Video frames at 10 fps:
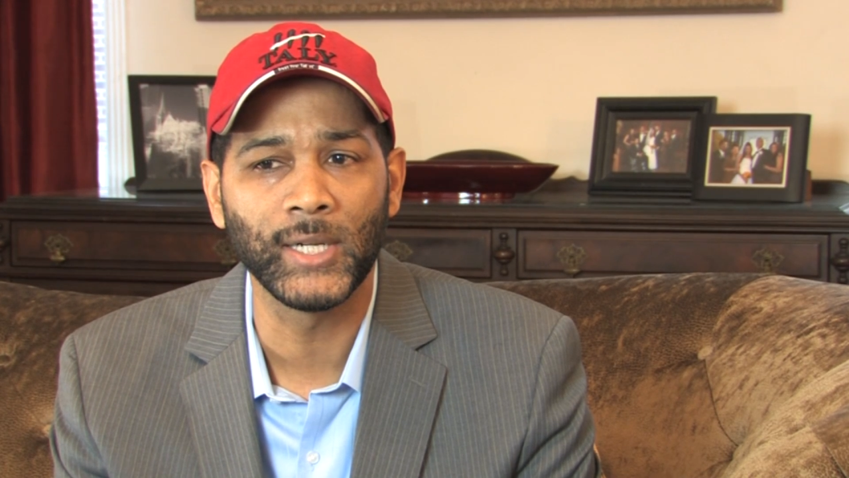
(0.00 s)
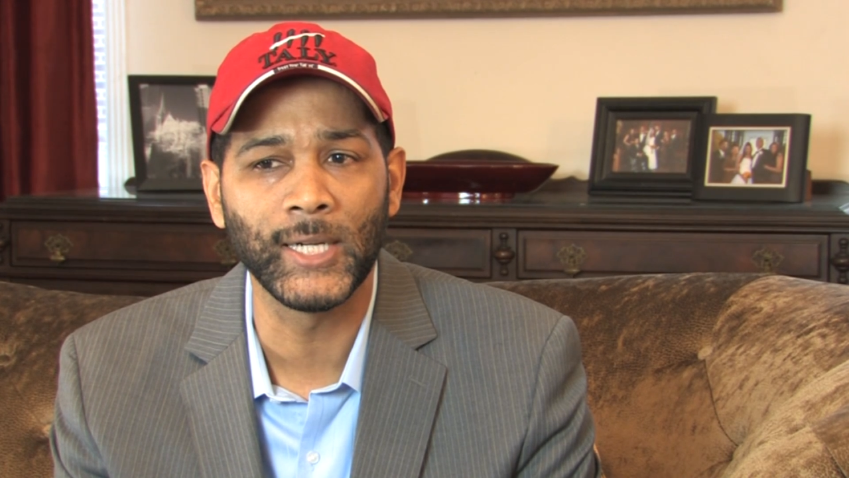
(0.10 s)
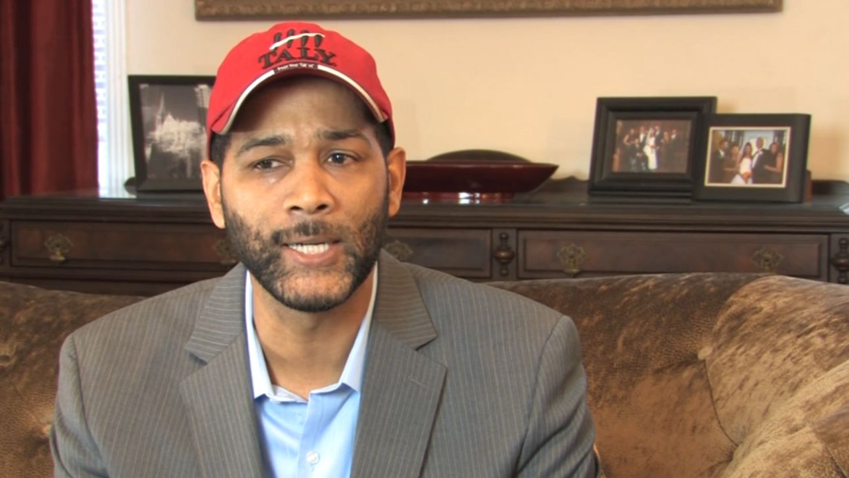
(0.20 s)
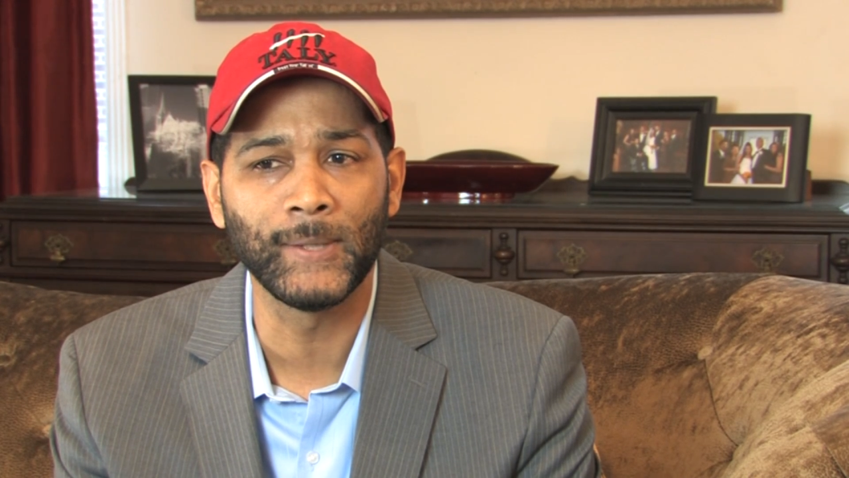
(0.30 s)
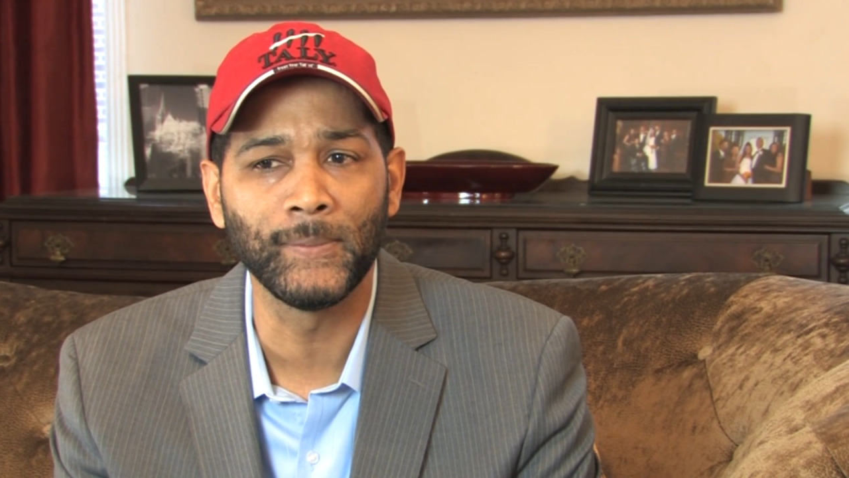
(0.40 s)

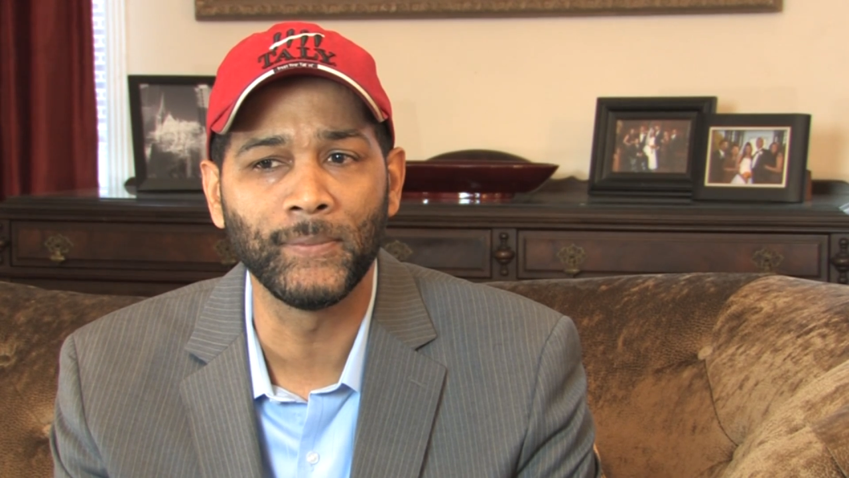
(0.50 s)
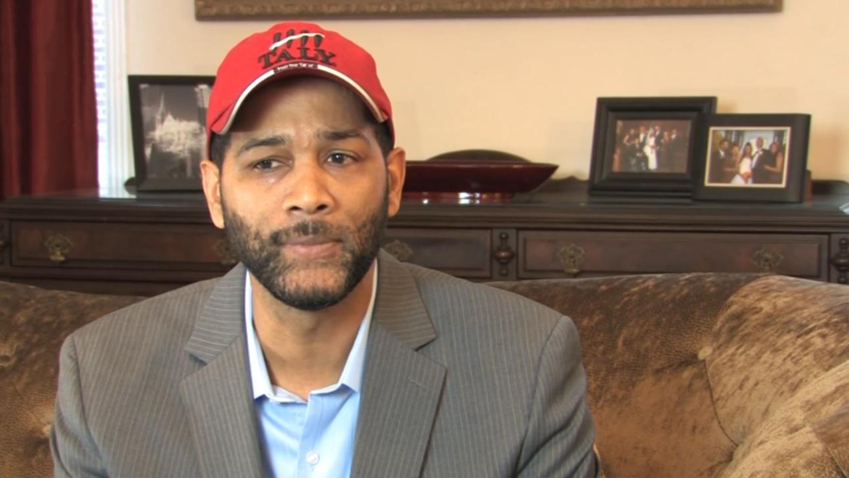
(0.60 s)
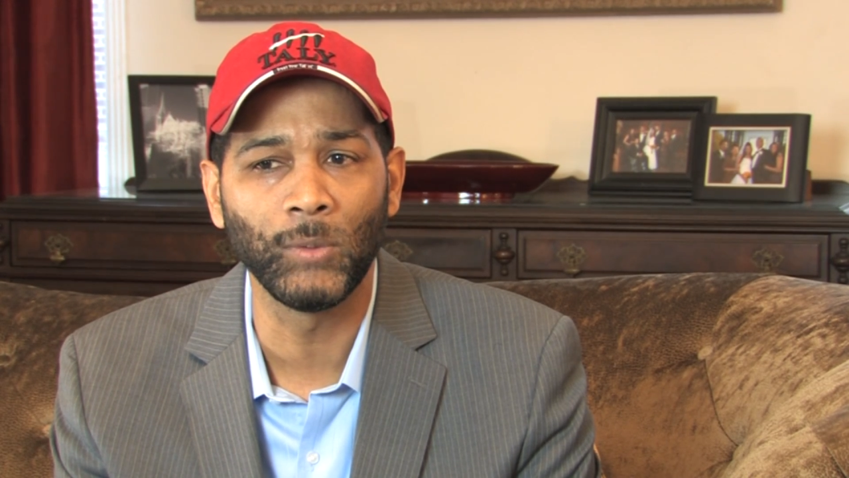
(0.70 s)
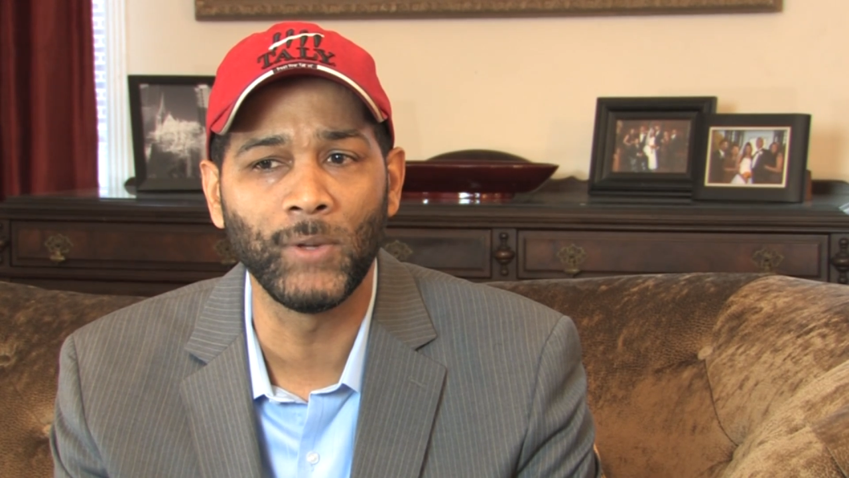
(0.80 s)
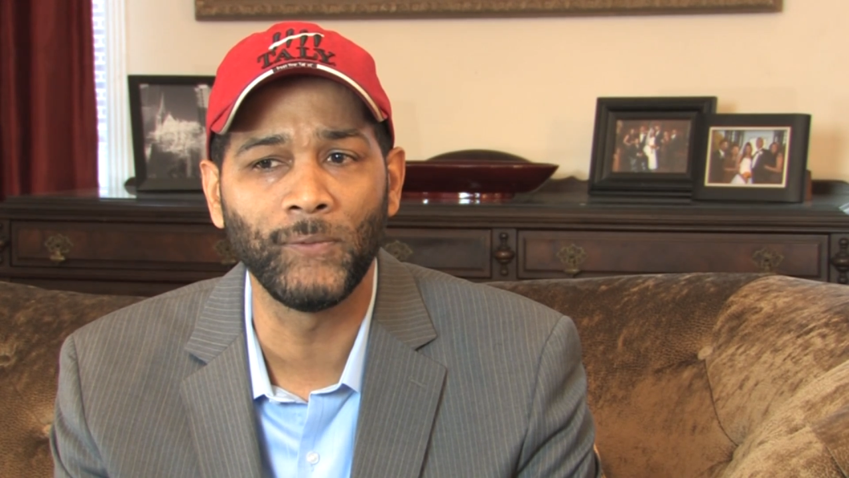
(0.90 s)
um,
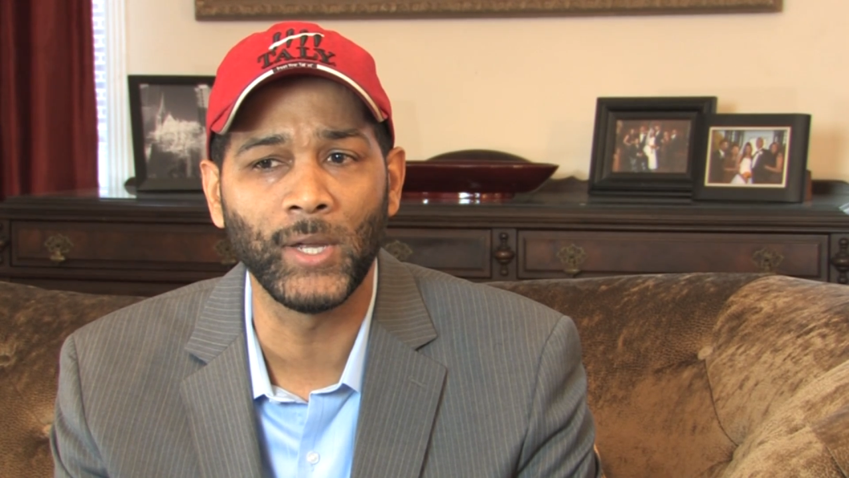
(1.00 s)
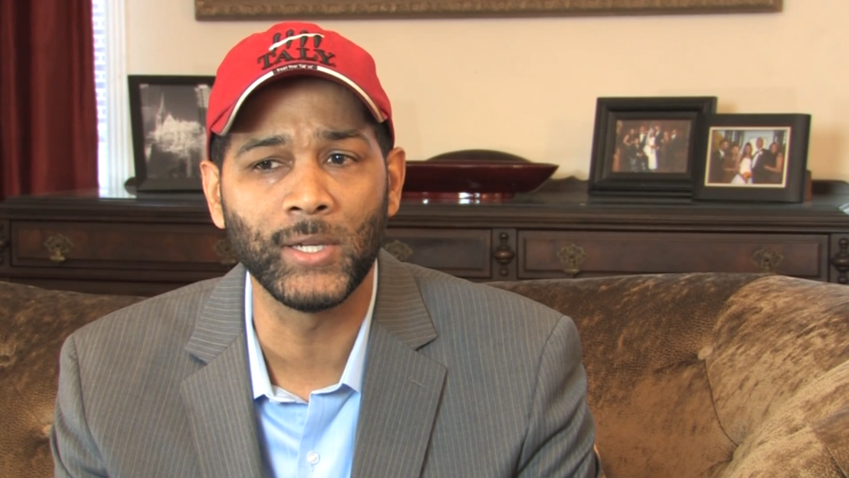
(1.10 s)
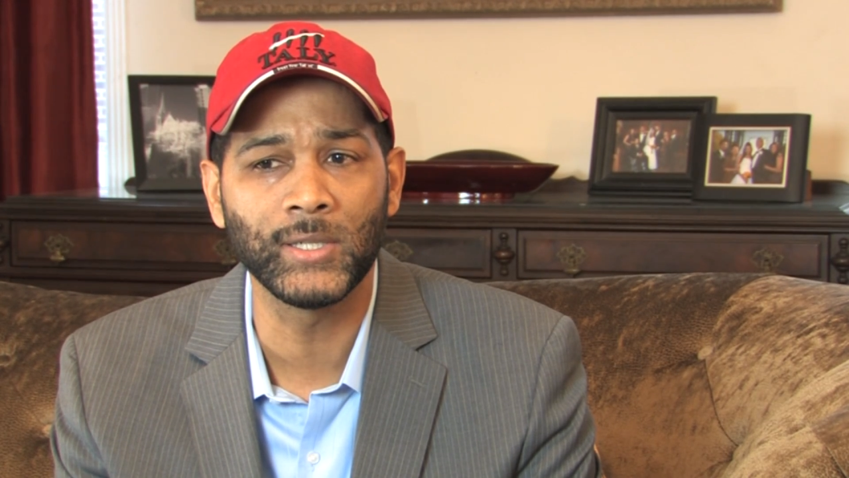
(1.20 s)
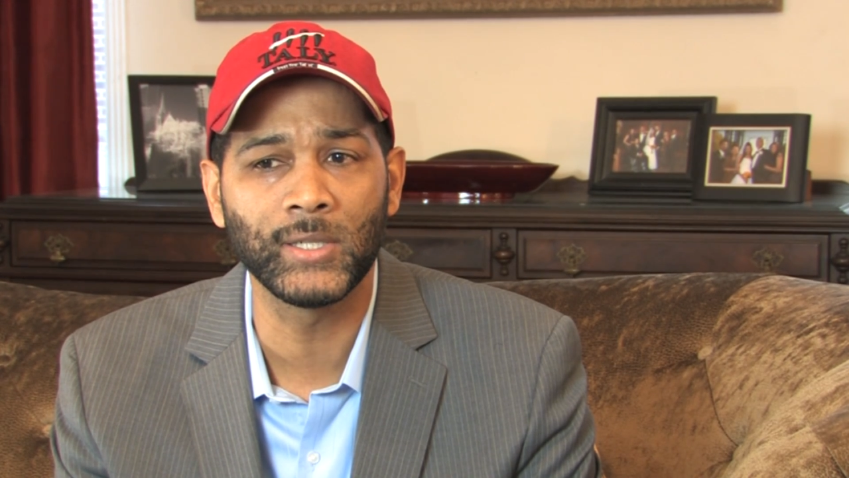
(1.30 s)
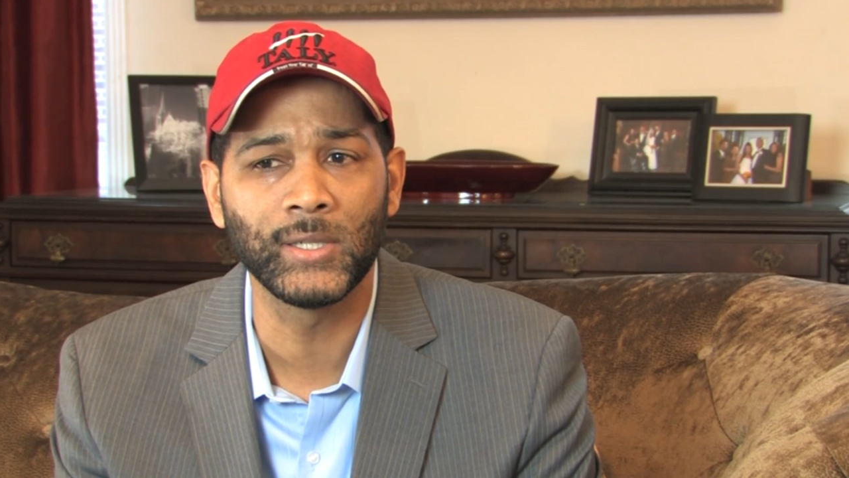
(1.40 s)
that we
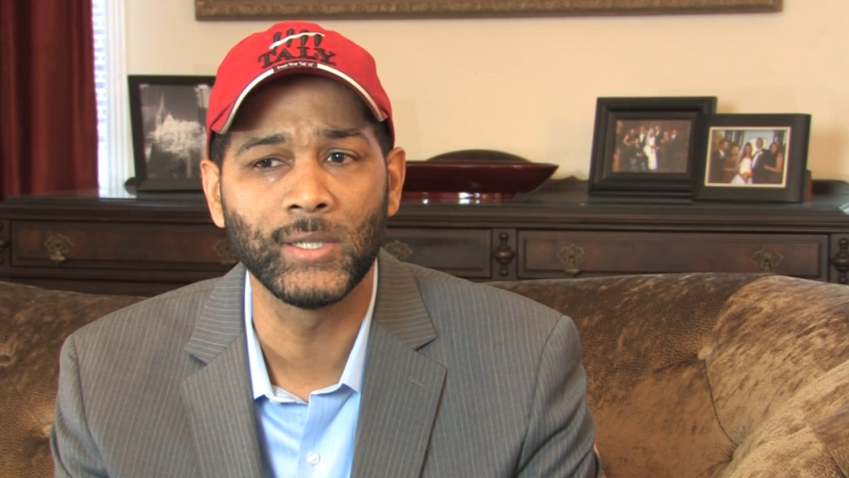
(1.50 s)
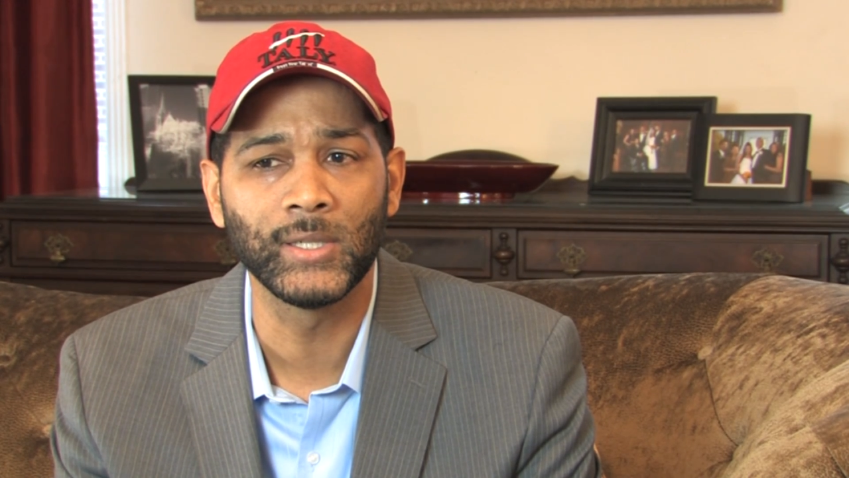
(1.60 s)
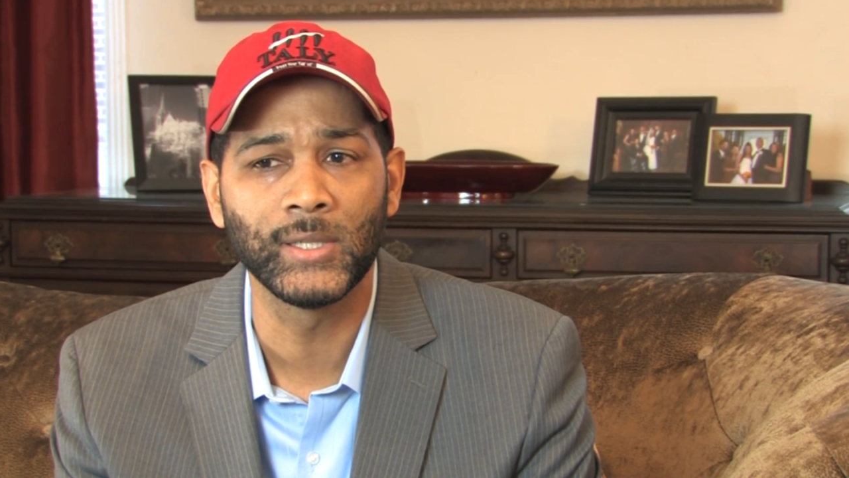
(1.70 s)
faced,